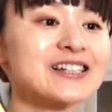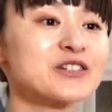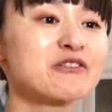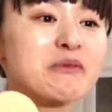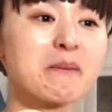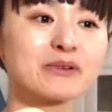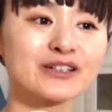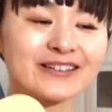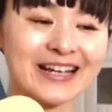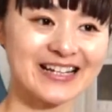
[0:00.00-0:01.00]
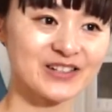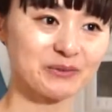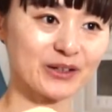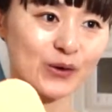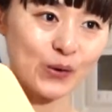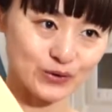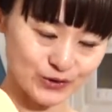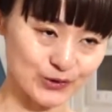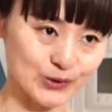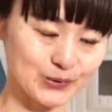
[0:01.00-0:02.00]
still remember the taste of the corn
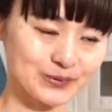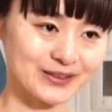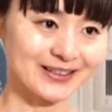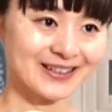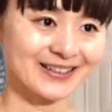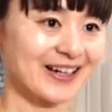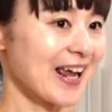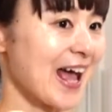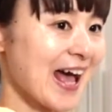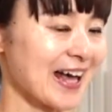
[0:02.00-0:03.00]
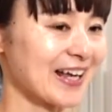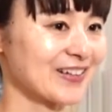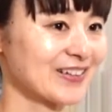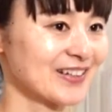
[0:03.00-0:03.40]
soup that I had